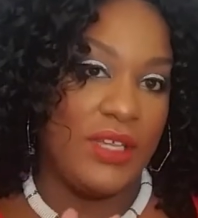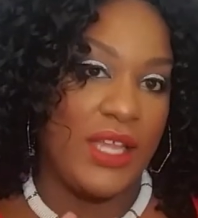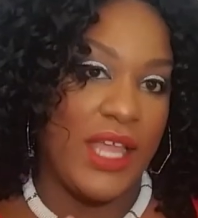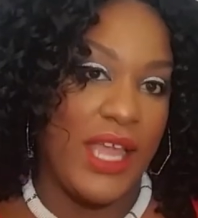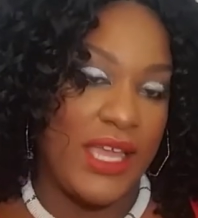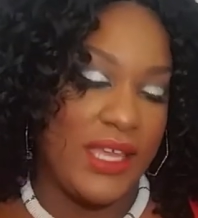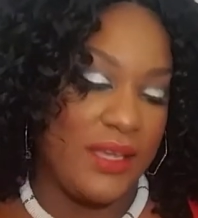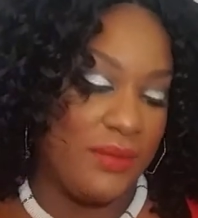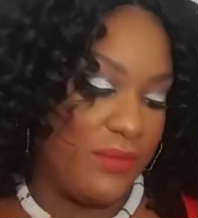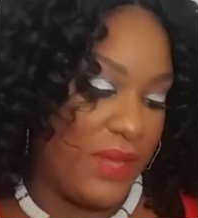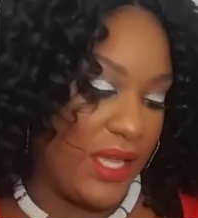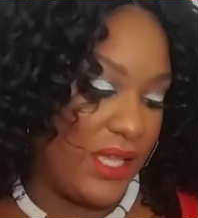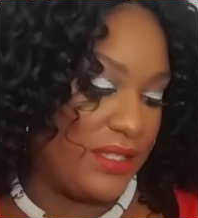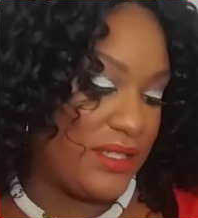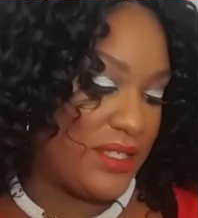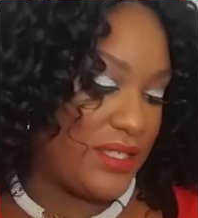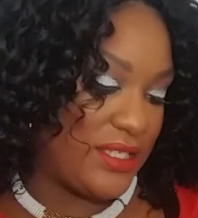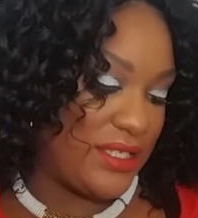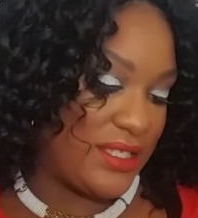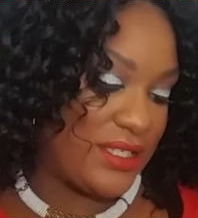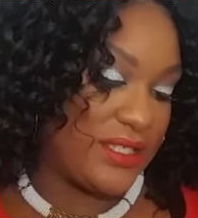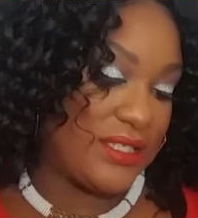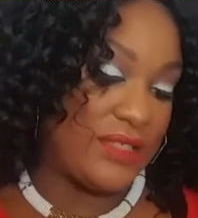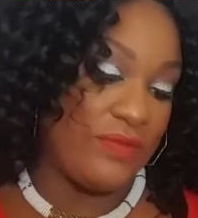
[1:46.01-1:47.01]
like men's
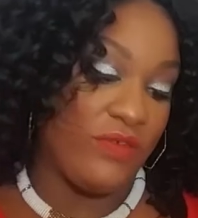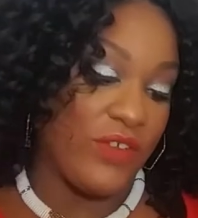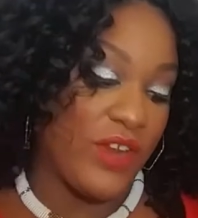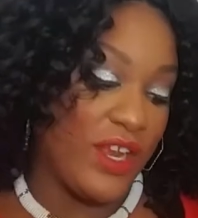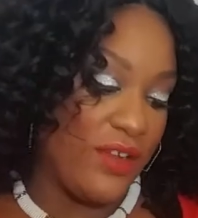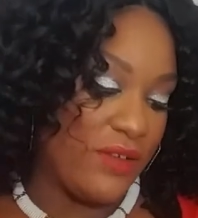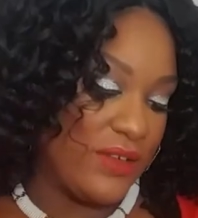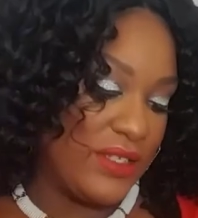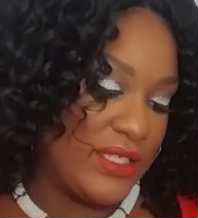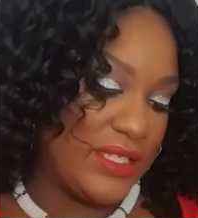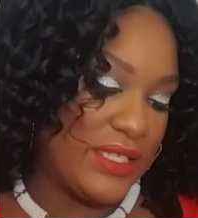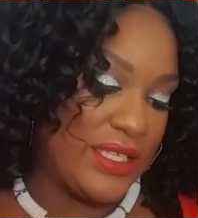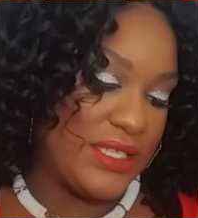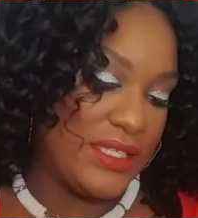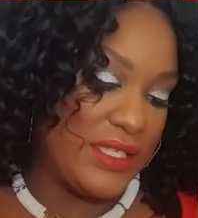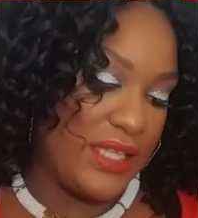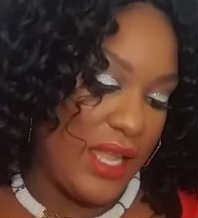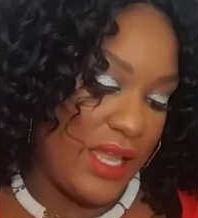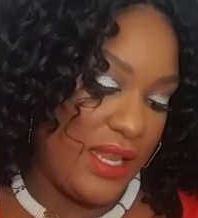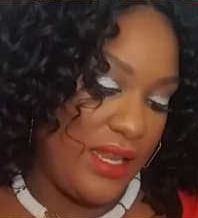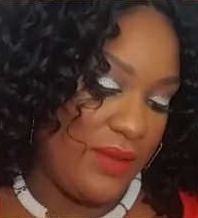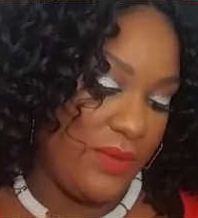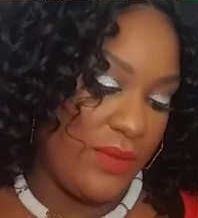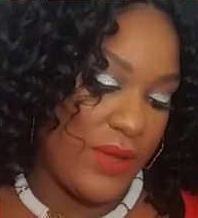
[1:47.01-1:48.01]
fragrances
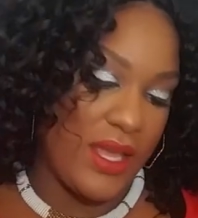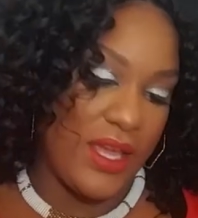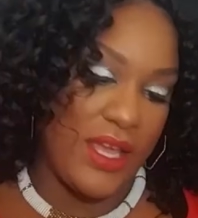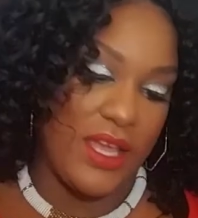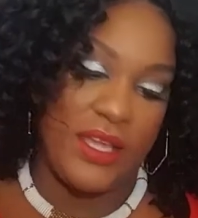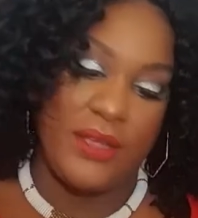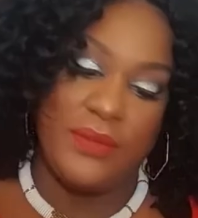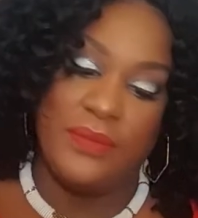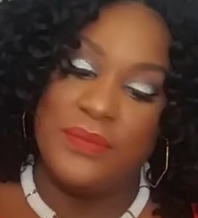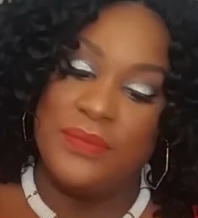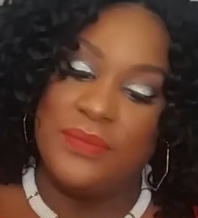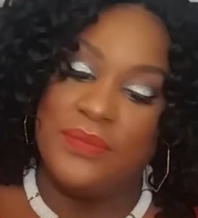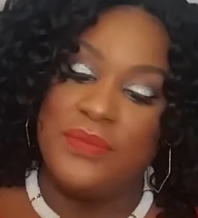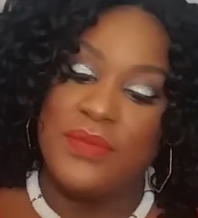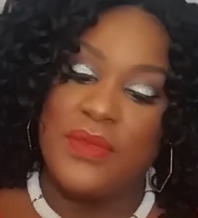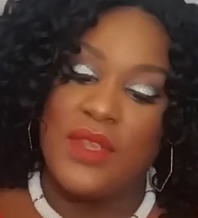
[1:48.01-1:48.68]
anyway.